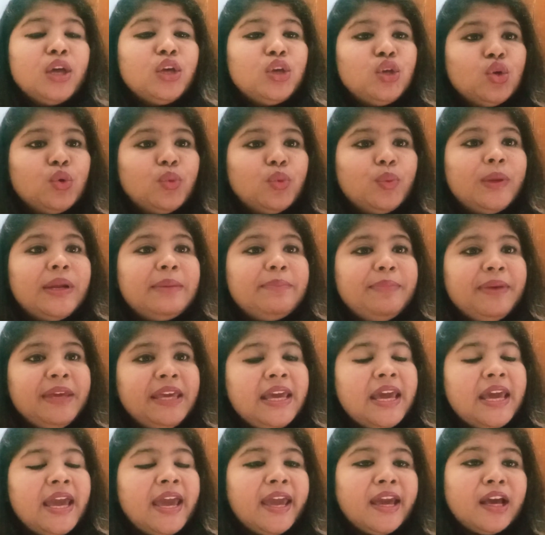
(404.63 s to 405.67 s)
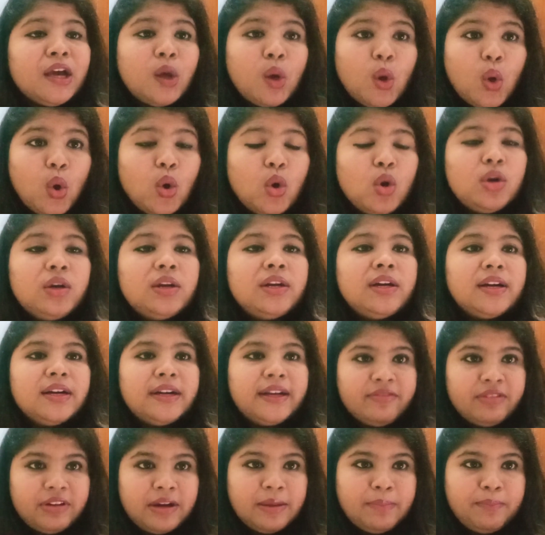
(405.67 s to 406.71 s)
you will be a core
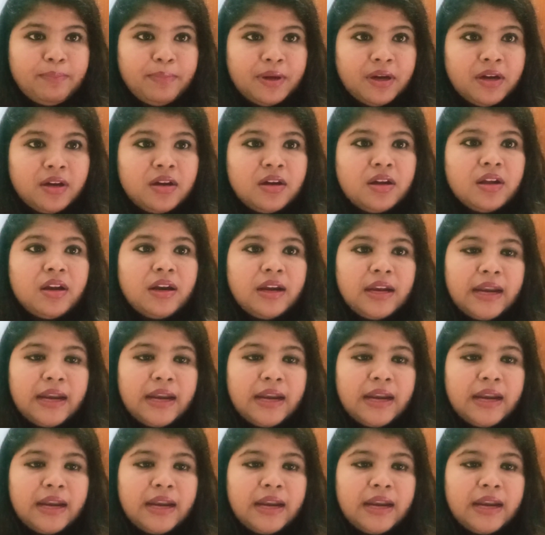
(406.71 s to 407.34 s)
developer,